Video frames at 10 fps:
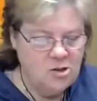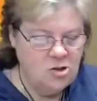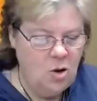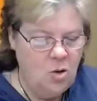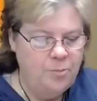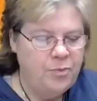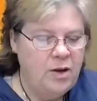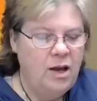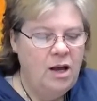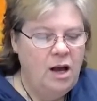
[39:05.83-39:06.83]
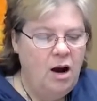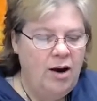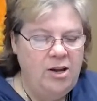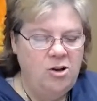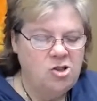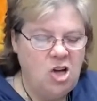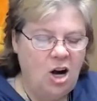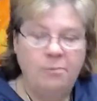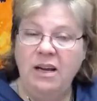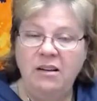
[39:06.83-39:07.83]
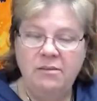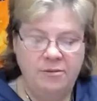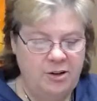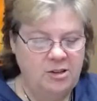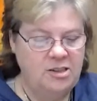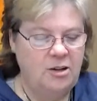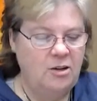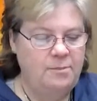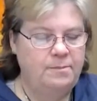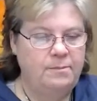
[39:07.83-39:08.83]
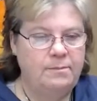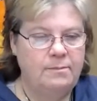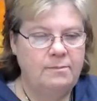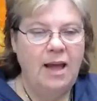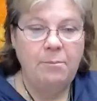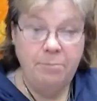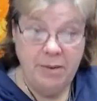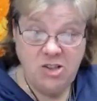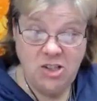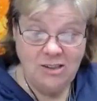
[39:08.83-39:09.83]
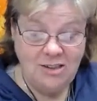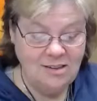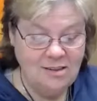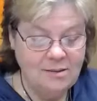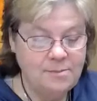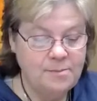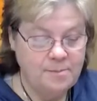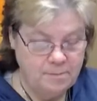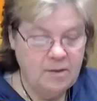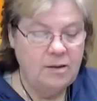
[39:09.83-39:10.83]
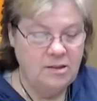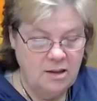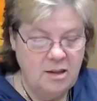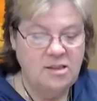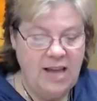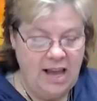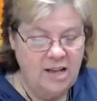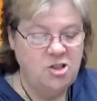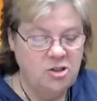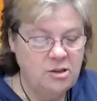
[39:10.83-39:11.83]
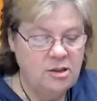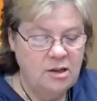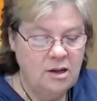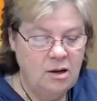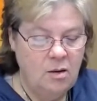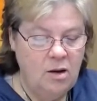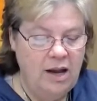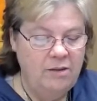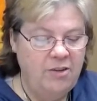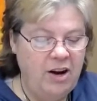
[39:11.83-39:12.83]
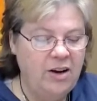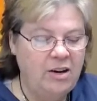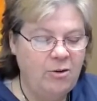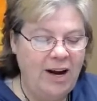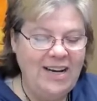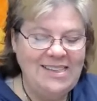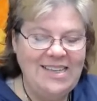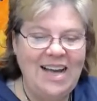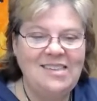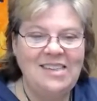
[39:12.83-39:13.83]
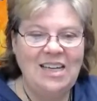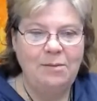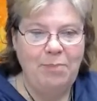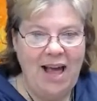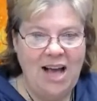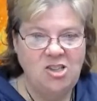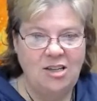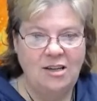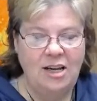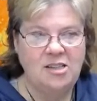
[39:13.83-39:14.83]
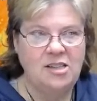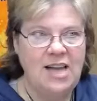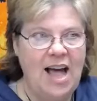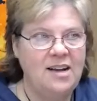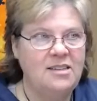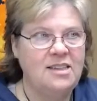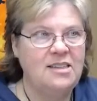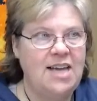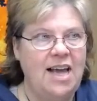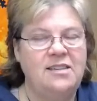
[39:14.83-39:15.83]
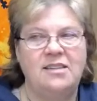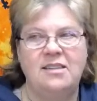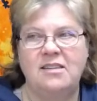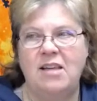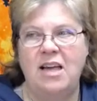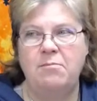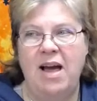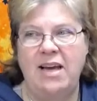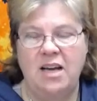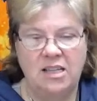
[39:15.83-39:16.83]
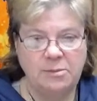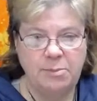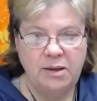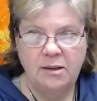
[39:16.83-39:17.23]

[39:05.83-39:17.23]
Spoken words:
So, all right. You're charming, versatile, ambitious because of the Sag. A very great intensity and passion. It's not as intense as like my cusp.